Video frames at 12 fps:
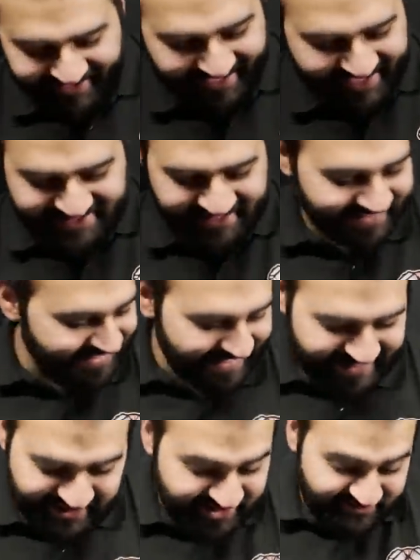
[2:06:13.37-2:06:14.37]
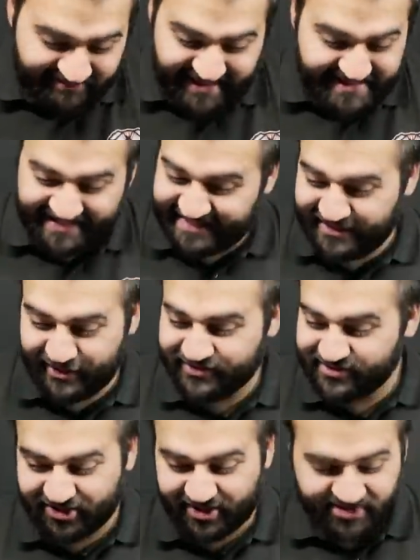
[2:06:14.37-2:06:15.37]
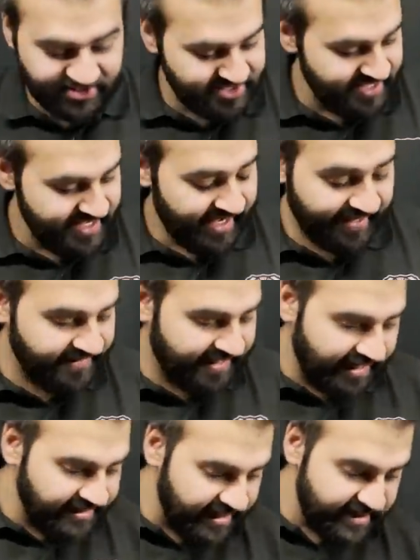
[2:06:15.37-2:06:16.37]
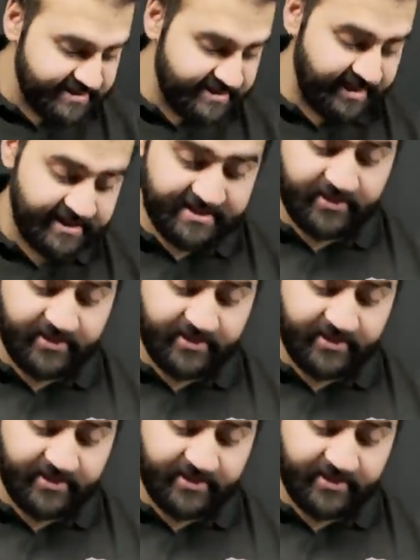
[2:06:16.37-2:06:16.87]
Yeah, so that's basically untouched. Mm-hmm. And the Gladiator isn't taking a